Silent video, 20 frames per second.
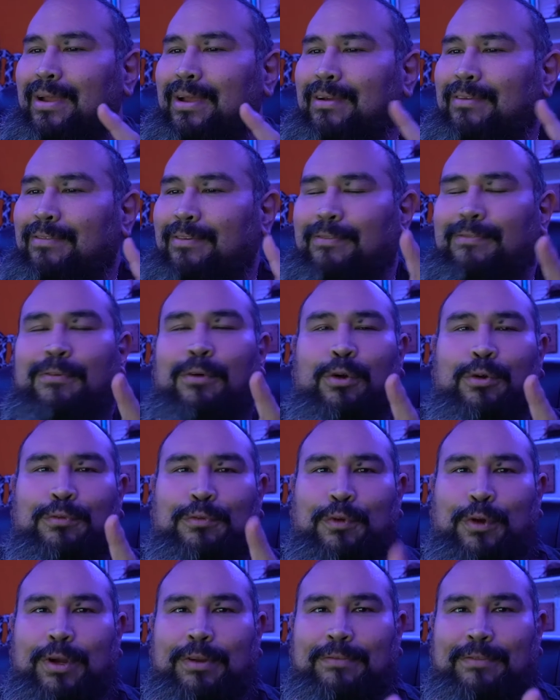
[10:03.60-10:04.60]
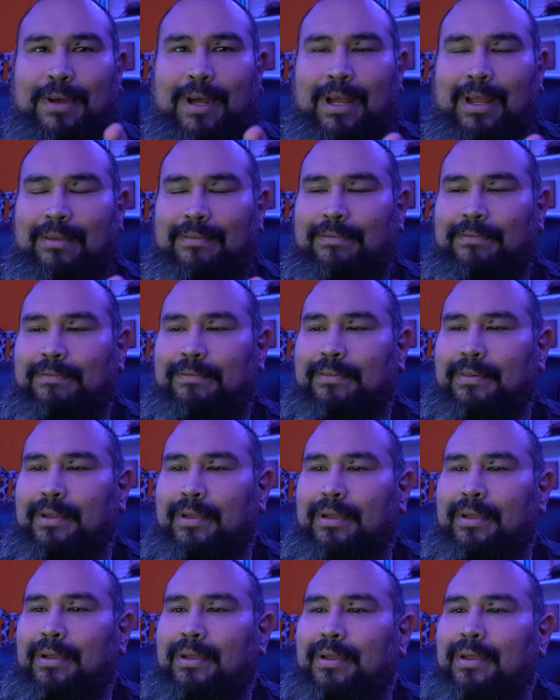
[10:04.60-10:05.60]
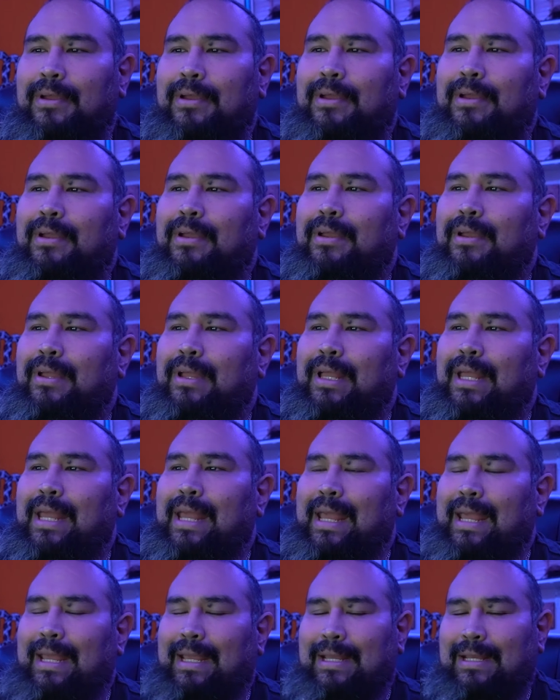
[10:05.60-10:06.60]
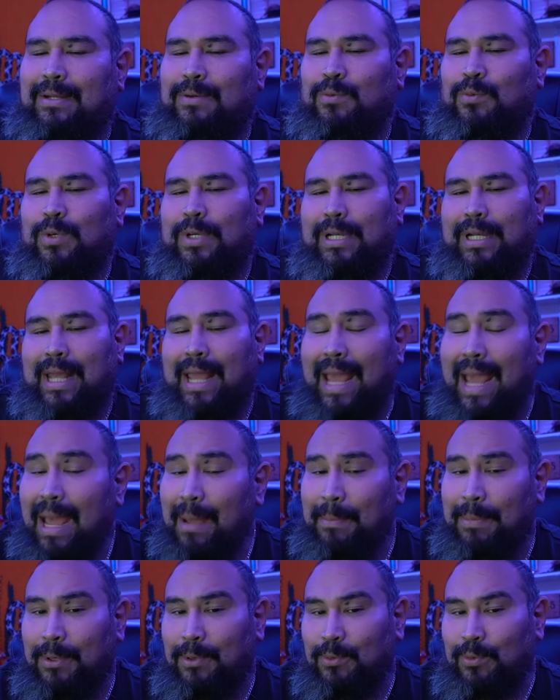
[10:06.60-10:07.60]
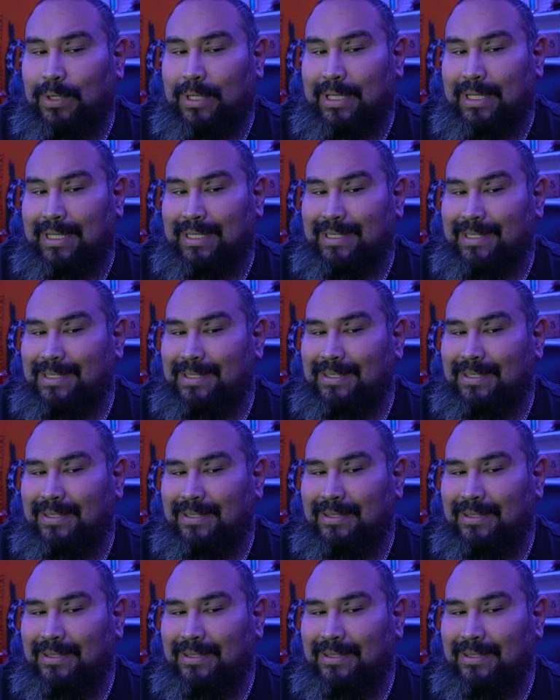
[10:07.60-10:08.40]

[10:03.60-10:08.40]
for 4:45, and what happened was